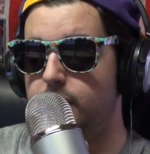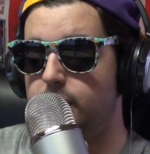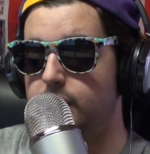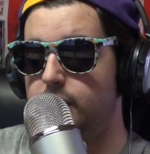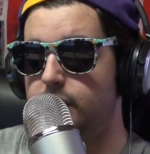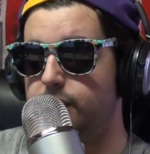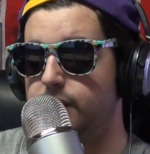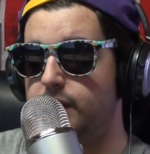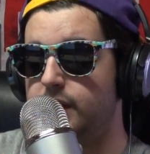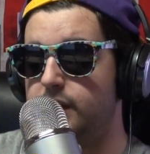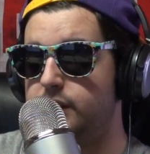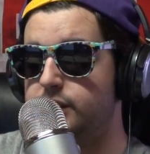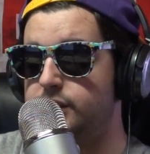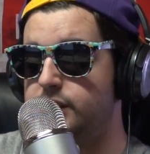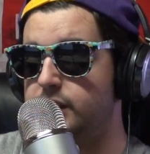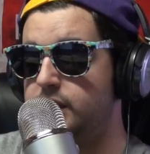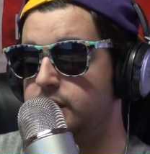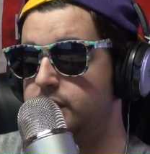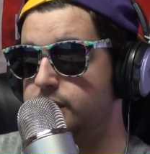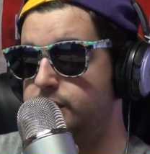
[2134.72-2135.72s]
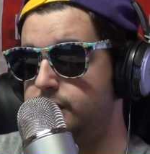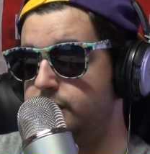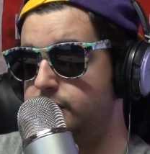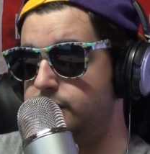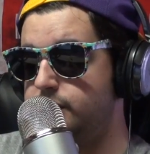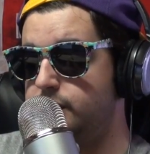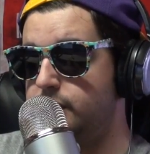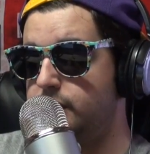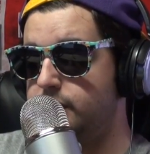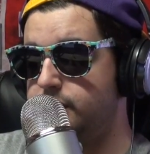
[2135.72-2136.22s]
I've had a channel since
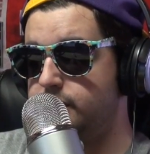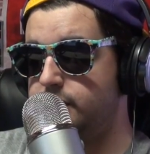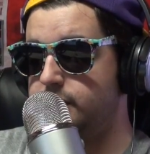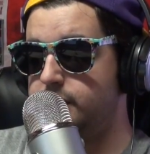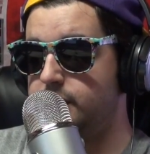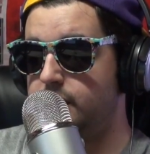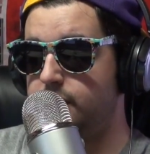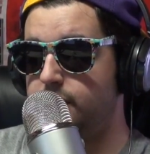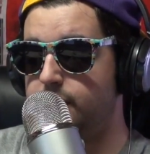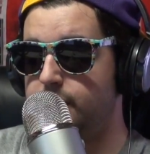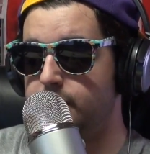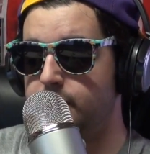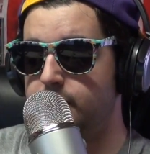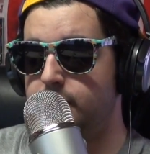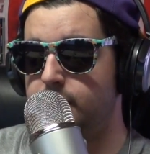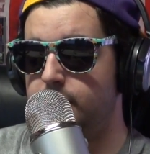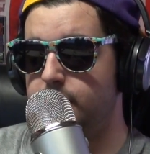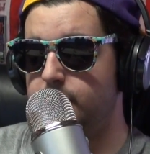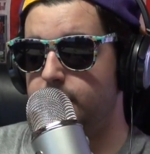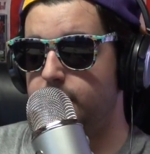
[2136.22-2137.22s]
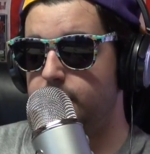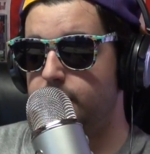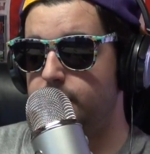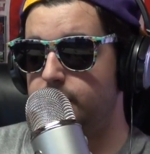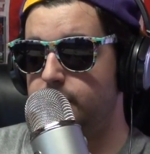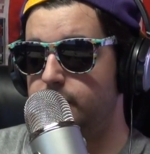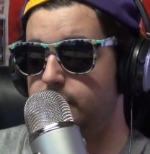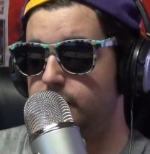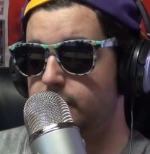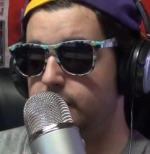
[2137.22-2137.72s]
2007,
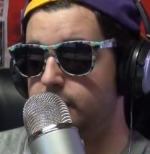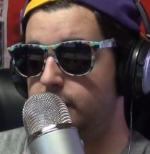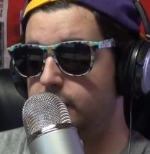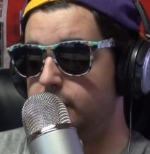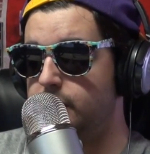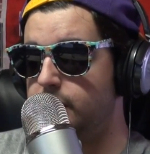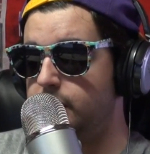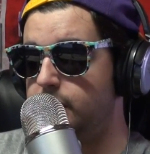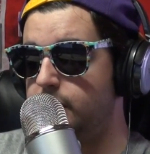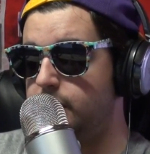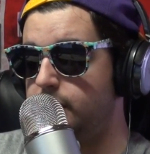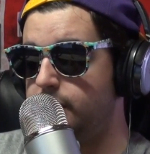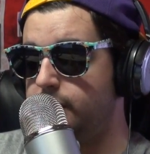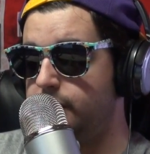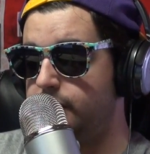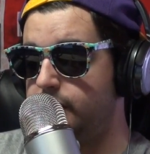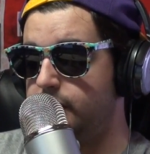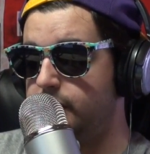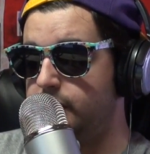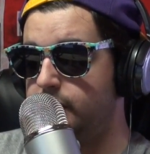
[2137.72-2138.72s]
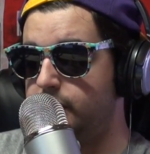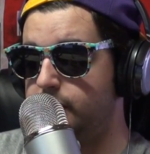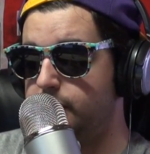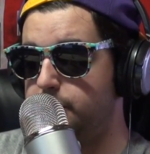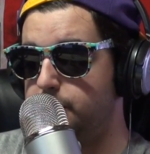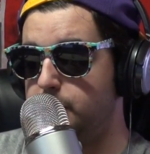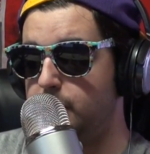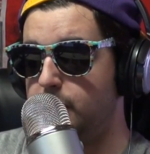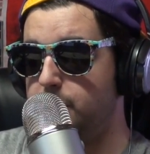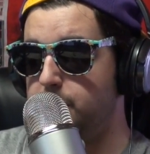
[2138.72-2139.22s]
I think.
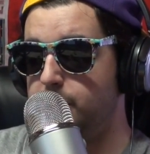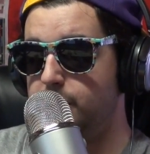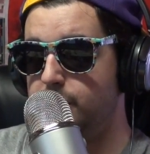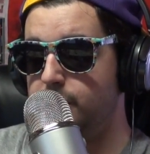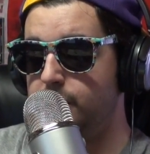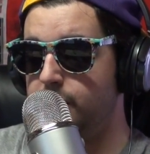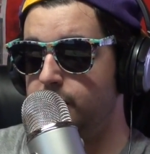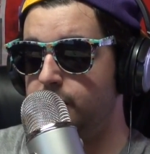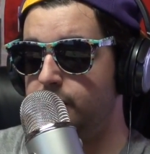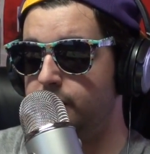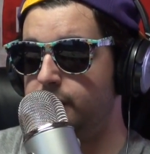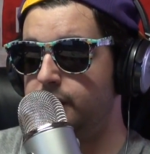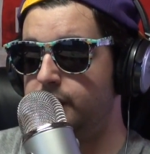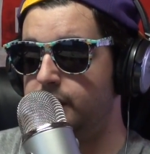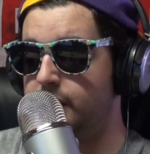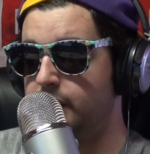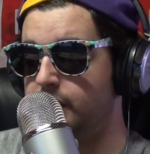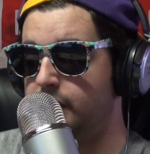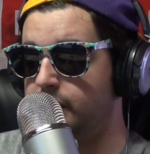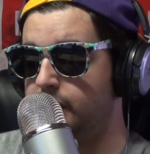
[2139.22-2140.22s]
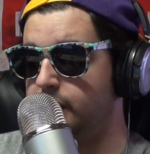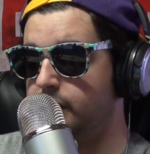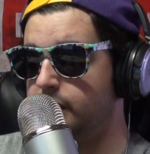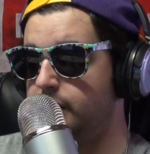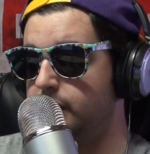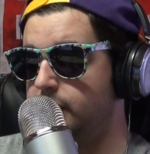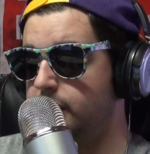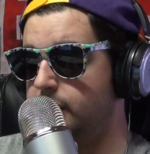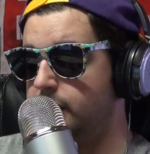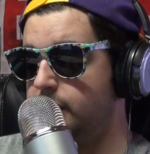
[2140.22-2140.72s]
Probably earlier than that.
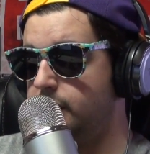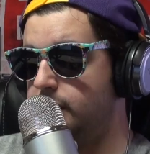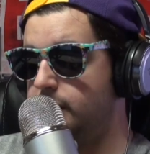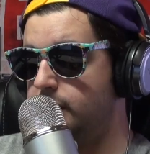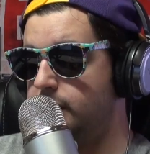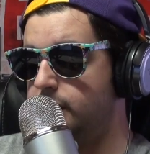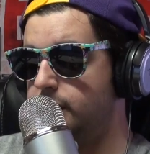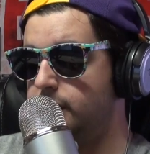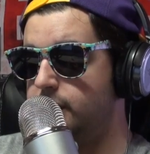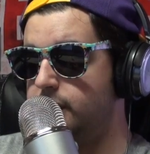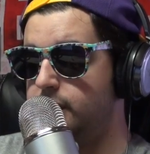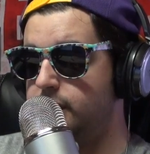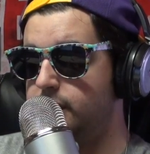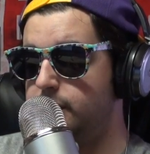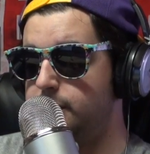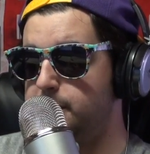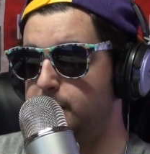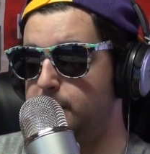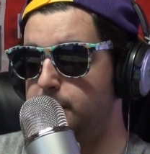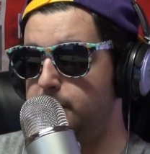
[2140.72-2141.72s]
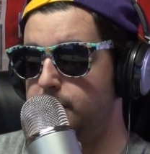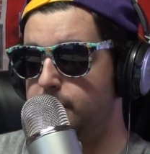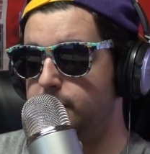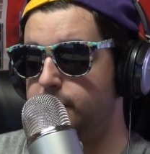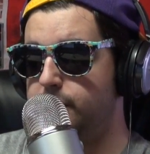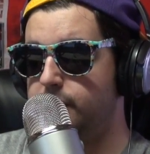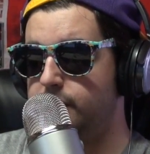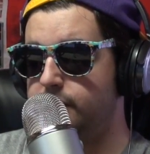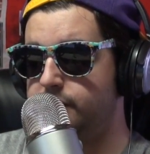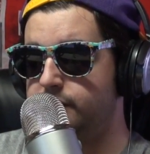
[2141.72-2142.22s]
No, probably around
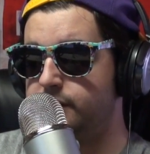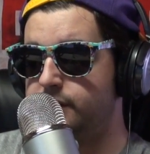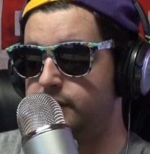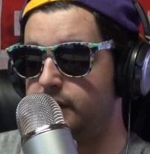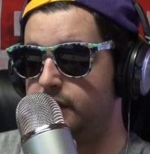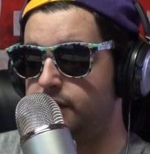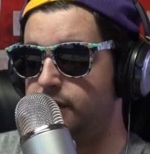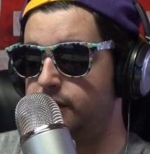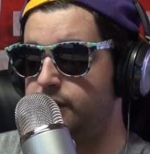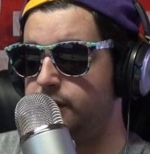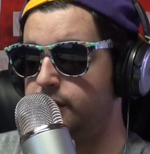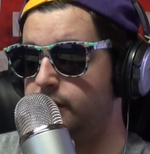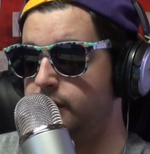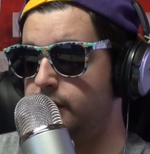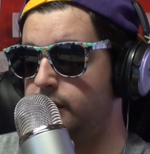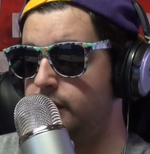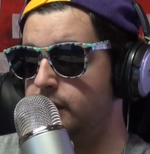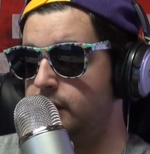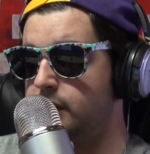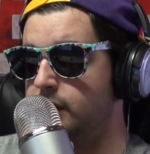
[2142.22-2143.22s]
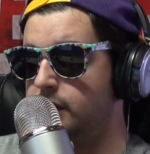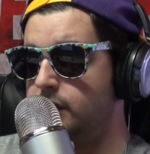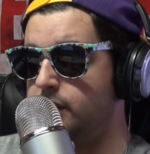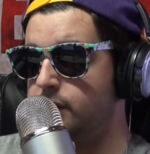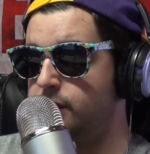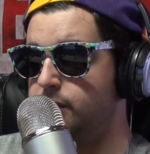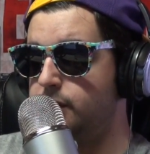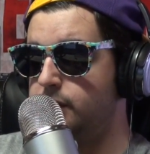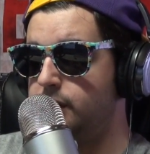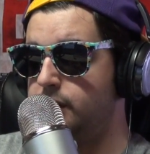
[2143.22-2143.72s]
2007 was
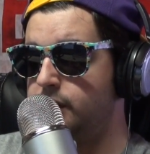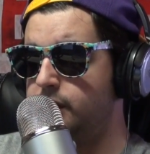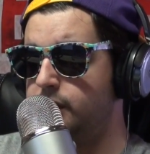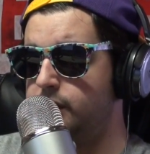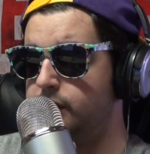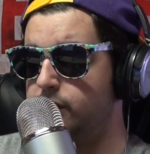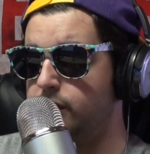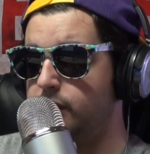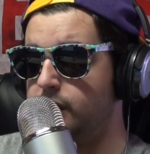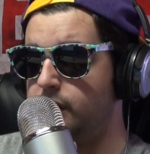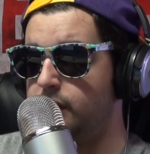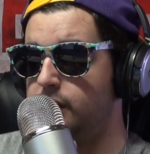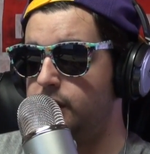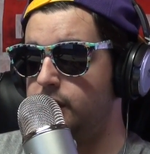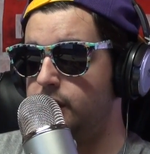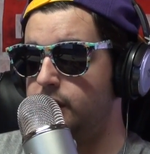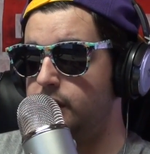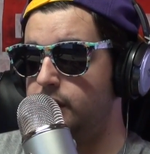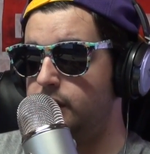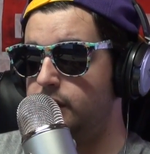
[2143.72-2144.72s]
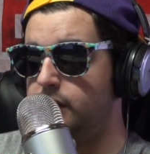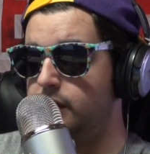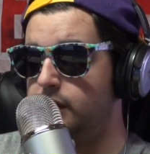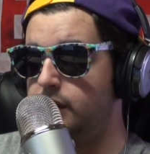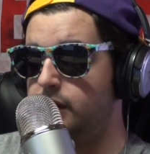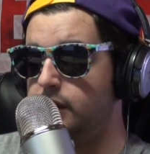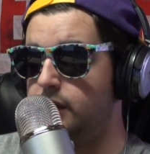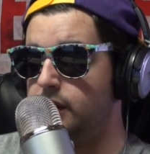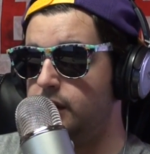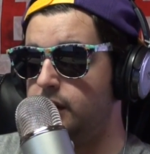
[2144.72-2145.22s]
when I created it.
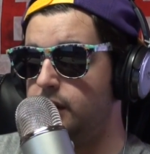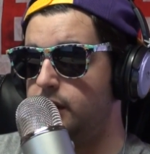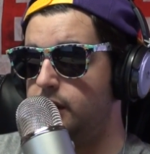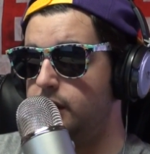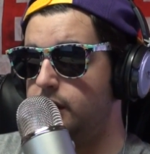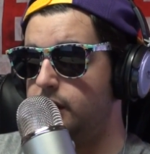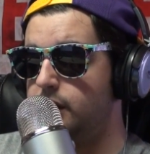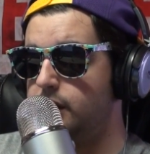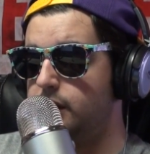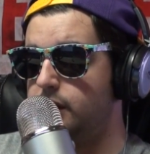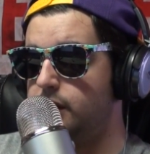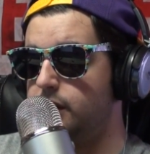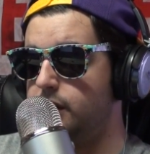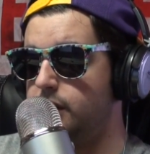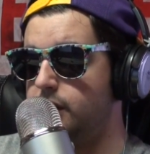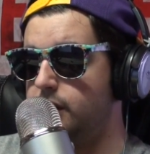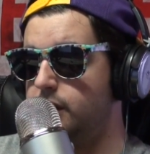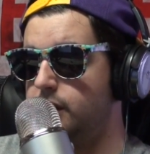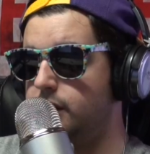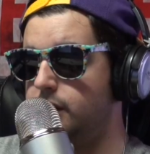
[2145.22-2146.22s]
And